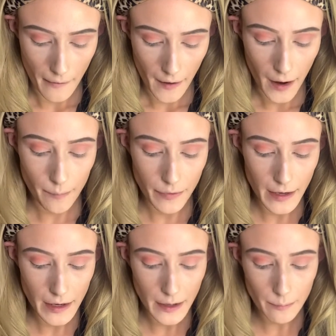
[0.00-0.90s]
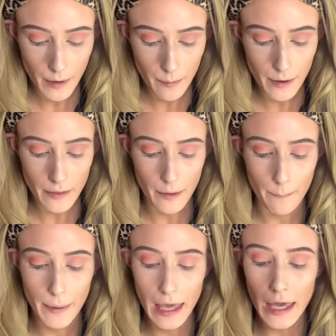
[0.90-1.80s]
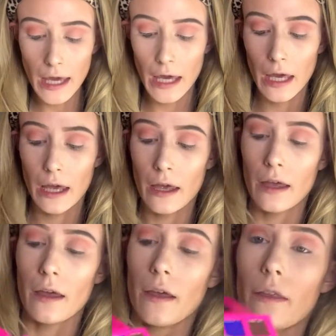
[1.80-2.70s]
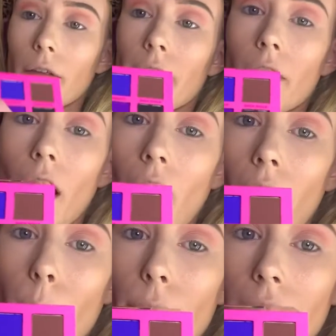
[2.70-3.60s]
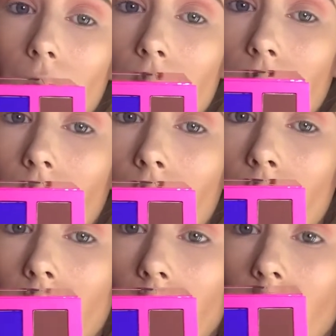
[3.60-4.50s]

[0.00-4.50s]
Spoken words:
the pink, like the hot pink there, that